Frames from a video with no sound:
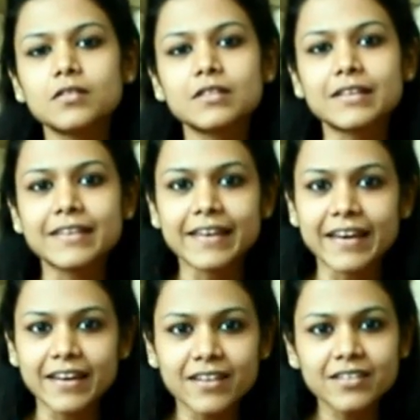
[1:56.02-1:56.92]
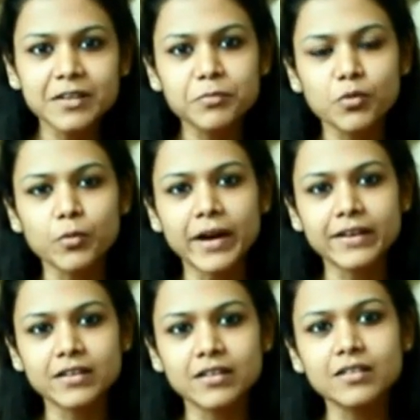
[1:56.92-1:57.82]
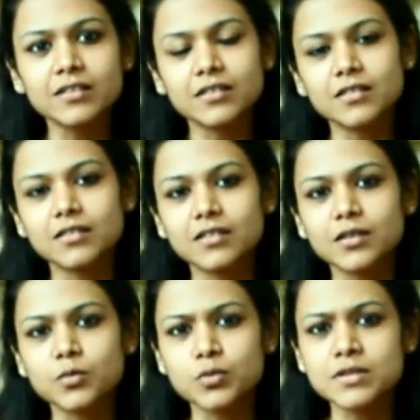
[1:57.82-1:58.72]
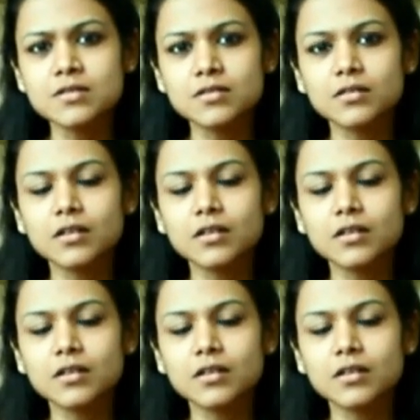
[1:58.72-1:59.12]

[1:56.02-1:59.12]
The care it provided, it was